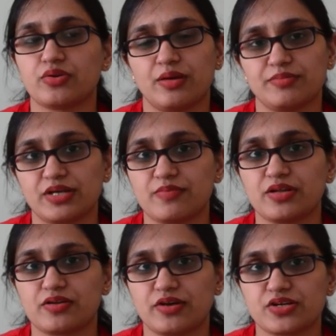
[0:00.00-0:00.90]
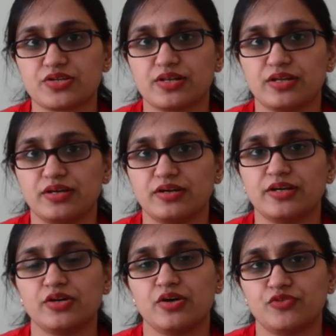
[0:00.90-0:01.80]
sometimes the instructions are there
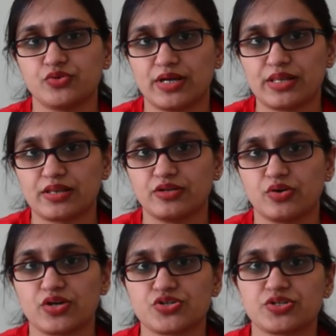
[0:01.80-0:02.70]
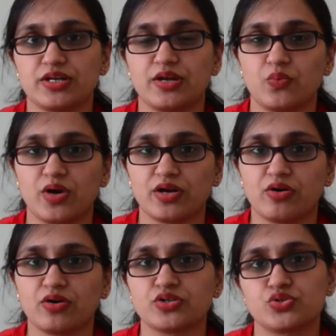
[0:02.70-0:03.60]
that you have to answer the question in 1
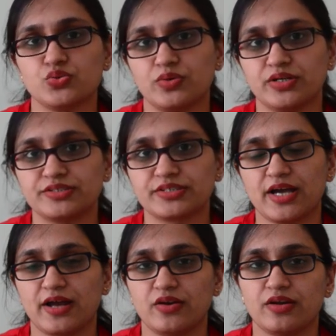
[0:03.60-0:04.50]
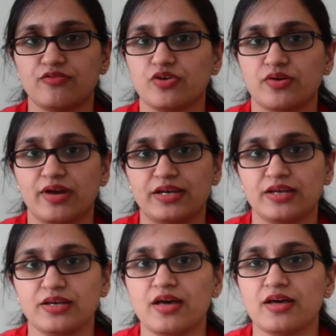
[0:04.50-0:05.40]
or 2 words, and if you are
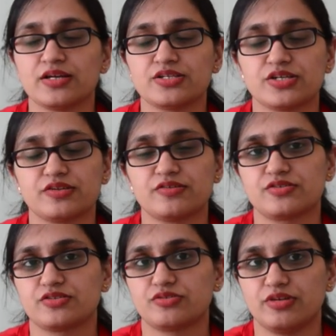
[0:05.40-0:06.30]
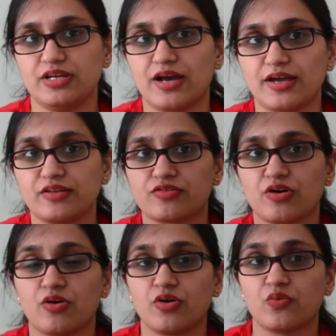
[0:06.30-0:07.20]
writing just 3 lines
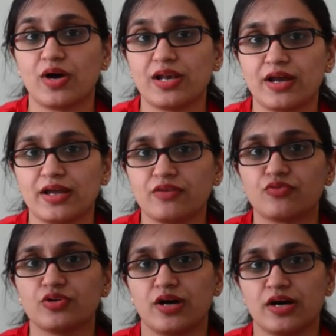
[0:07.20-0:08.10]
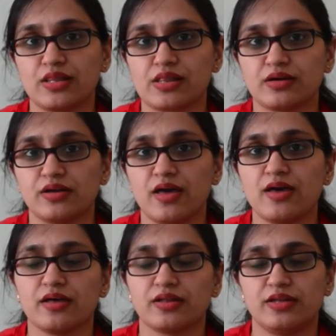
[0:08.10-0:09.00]
or 1 line for the answer,
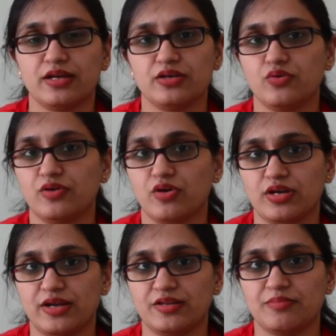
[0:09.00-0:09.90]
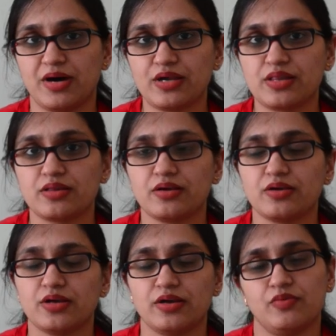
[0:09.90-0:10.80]
then you will not get the marks.
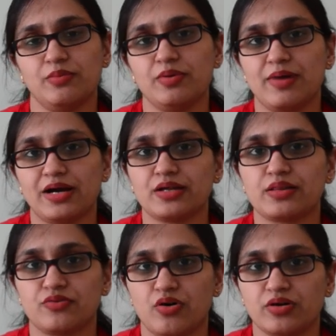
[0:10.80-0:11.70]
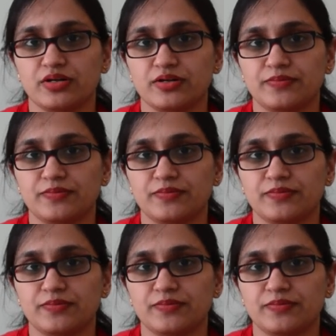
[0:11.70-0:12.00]
It will be marked as wrong.